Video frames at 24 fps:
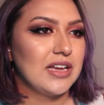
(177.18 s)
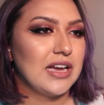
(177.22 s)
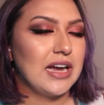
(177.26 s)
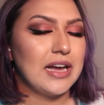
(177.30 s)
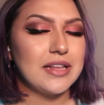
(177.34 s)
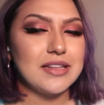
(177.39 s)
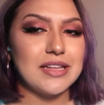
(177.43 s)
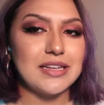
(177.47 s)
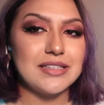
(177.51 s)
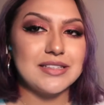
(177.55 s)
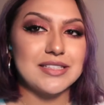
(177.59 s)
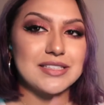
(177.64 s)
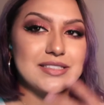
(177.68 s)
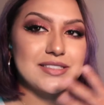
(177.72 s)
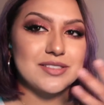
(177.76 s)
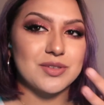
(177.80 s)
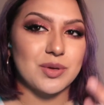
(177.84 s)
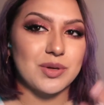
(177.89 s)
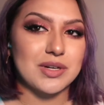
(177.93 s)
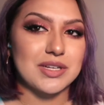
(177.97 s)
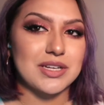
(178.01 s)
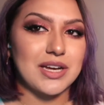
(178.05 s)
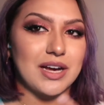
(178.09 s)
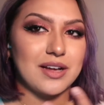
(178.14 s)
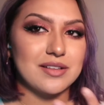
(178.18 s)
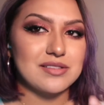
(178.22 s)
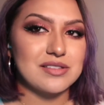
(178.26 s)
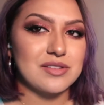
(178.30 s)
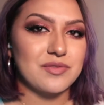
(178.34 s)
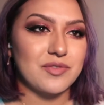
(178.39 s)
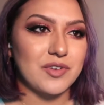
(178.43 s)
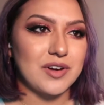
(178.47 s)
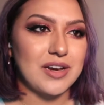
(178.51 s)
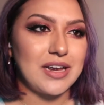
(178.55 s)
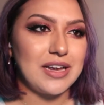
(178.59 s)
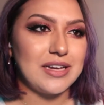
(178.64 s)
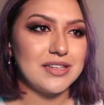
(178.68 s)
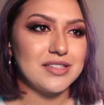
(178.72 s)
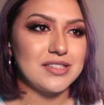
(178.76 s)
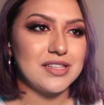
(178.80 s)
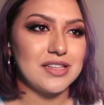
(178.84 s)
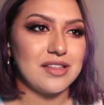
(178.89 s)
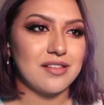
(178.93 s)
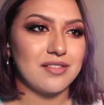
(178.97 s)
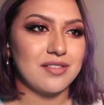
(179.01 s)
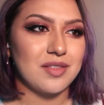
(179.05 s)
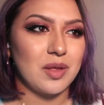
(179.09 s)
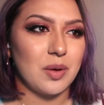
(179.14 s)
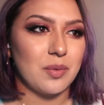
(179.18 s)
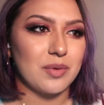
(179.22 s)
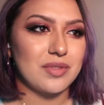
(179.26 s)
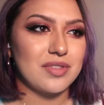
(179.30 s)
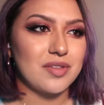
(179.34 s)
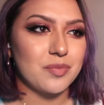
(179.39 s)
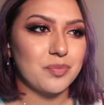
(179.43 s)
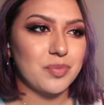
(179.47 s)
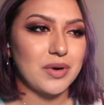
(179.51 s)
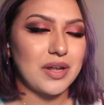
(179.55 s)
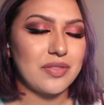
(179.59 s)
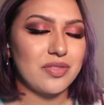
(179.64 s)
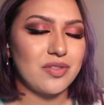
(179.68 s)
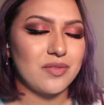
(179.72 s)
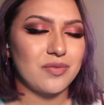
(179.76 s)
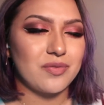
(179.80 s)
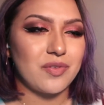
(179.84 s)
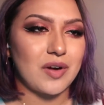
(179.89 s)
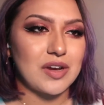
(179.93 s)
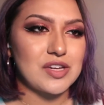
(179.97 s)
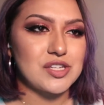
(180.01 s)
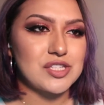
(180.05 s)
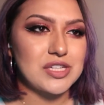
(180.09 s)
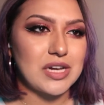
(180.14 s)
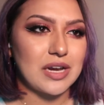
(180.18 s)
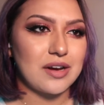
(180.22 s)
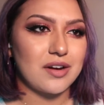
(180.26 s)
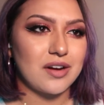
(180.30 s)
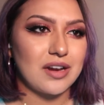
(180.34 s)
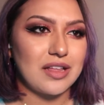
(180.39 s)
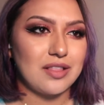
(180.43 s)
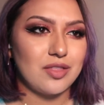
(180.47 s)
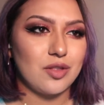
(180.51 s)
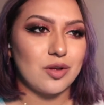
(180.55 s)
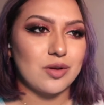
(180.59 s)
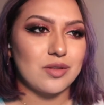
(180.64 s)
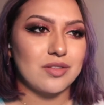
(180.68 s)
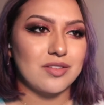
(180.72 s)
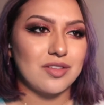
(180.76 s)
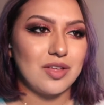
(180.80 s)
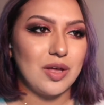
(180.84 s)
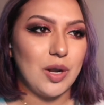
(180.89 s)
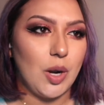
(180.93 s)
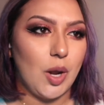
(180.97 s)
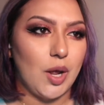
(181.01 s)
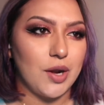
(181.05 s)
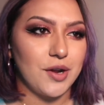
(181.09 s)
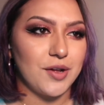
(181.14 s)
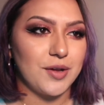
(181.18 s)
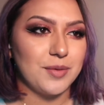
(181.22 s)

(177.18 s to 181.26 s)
I like this sort of concept for ATEEZ though. It's a breath of fresh air. It looks good on